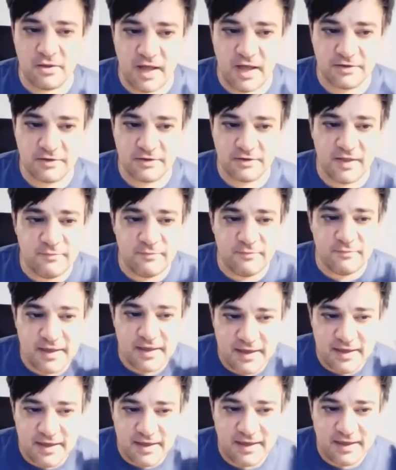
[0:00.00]
a medical doctor. That's why
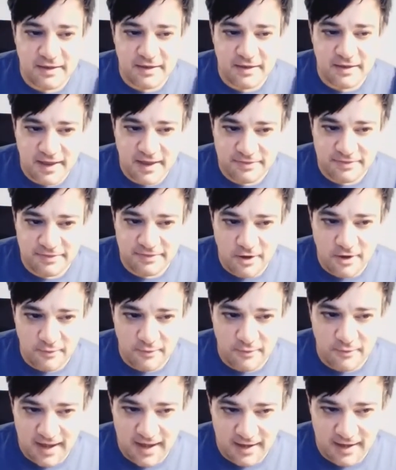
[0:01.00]
he could get the
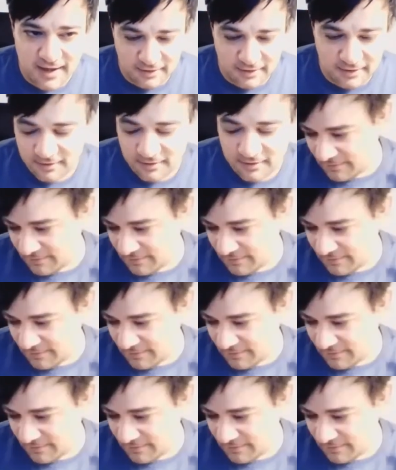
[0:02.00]
cocaine.